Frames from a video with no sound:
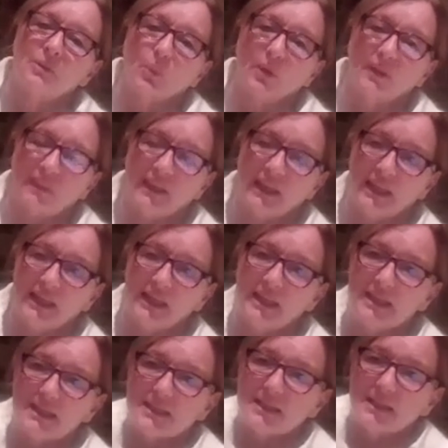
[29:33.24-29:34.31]
with
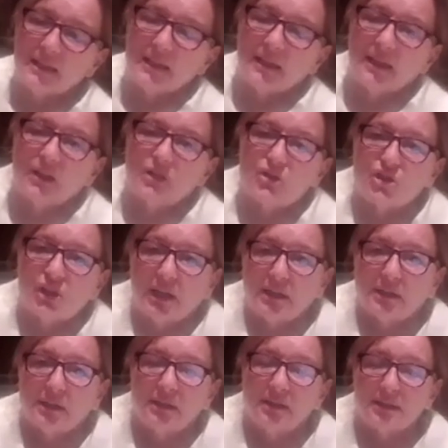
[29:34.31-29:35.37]
ease and
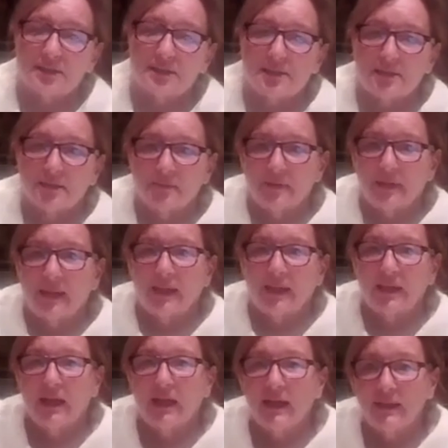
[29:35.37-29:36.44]
gentleness and
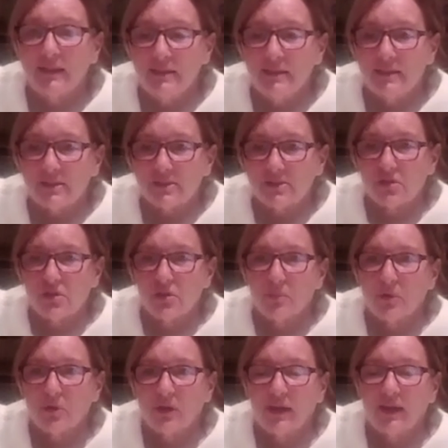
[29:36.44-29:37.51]
kindness to your
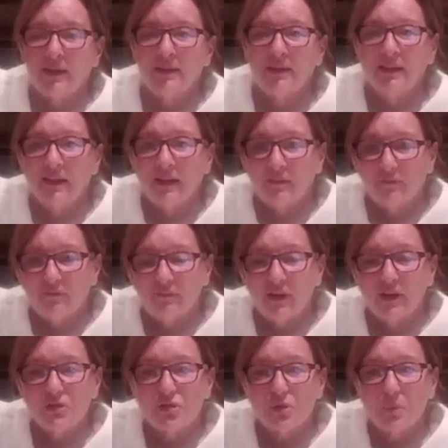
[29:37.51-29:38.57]
body, and
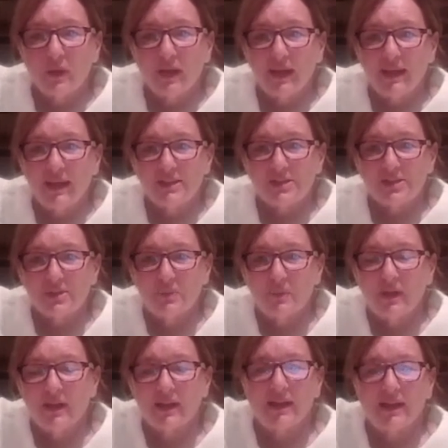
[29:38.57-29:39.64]
find your way into
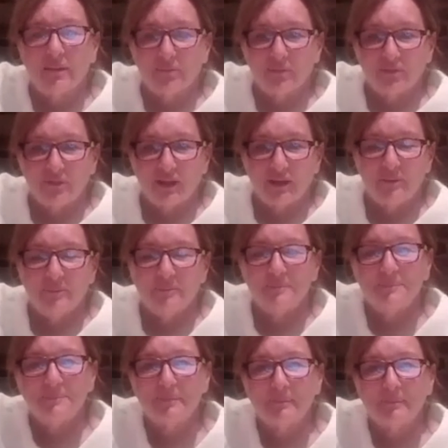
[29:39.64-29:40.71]
a comfy
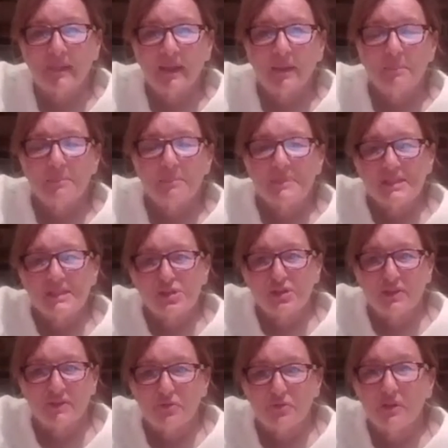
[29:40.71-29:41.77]

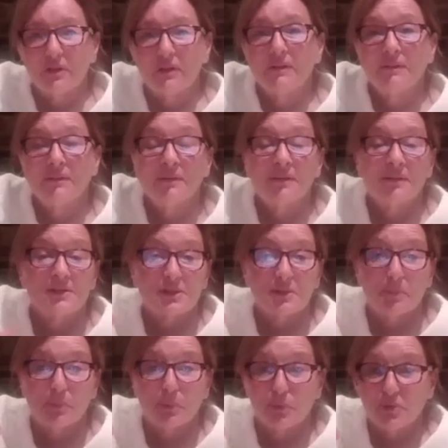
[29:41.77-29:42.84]
position of
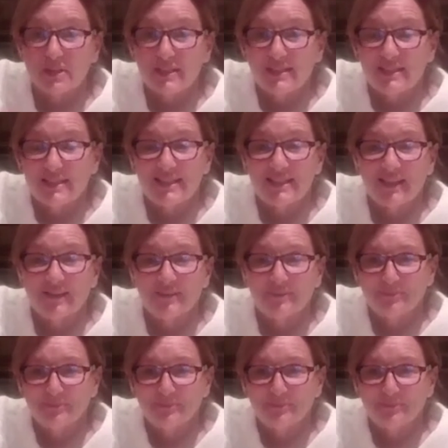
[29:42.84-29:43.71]
supported sitting.